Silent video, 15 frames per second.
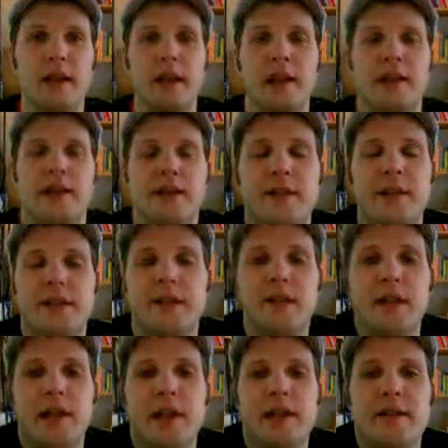until
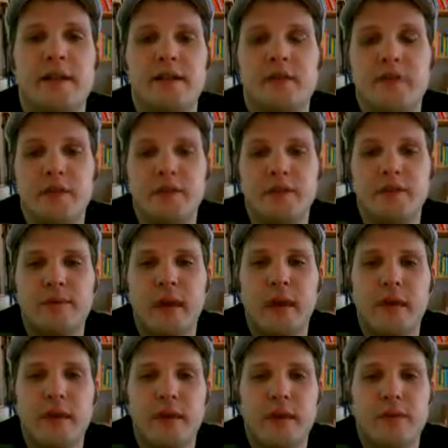she has not moved
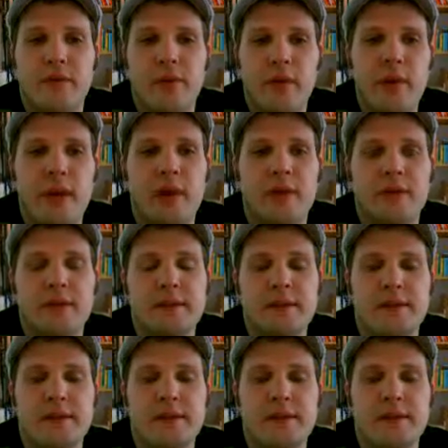out of her house.